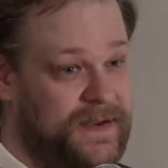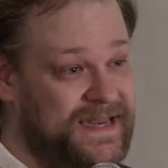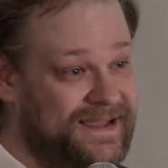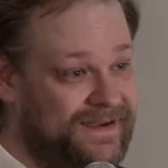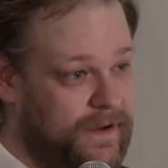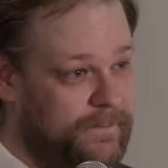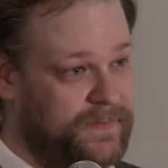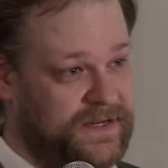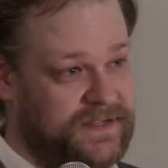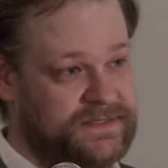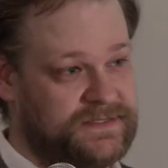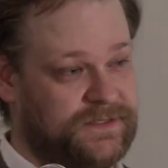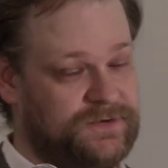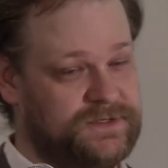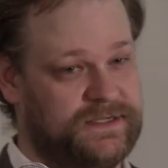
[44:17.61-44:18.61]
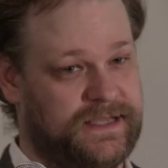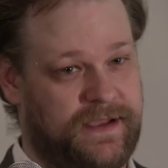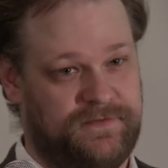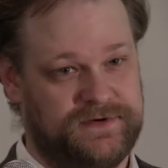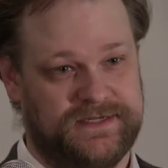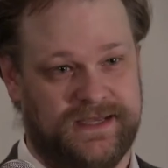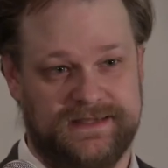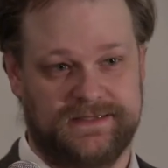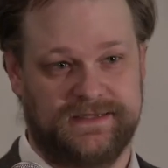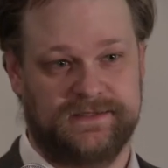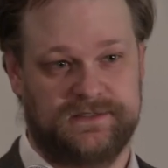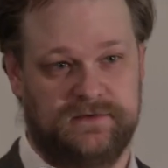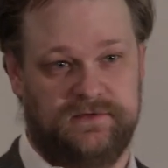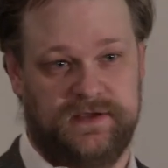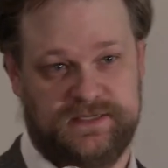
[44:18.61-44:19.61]
media companies losing
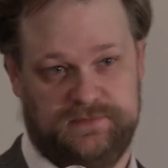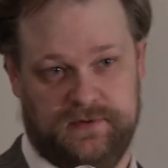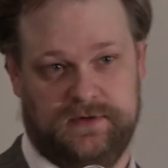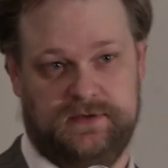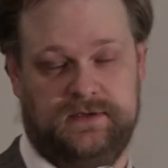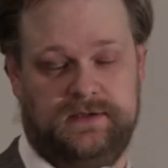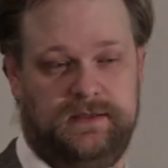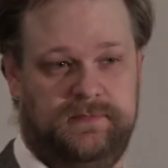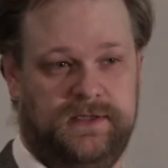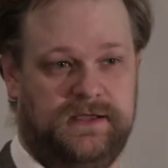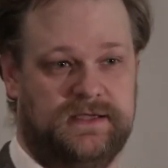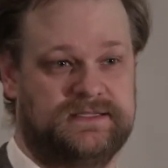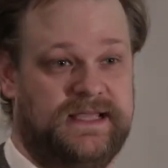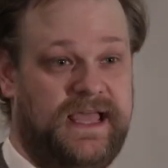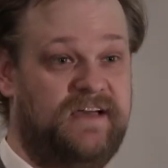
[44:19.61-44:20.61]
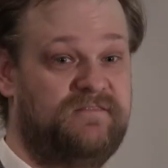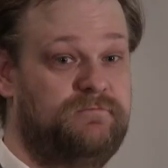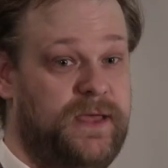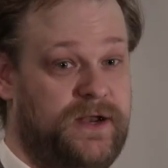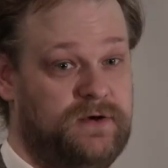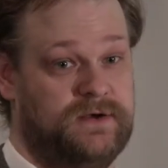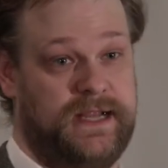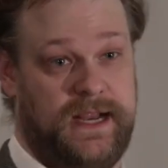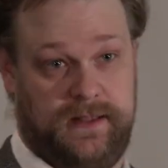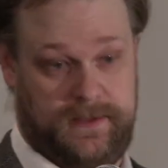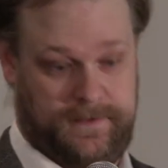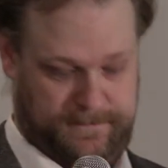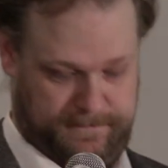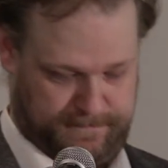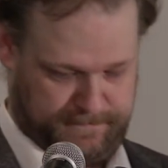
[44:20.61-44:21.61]
advertising to Facebook because they have better data.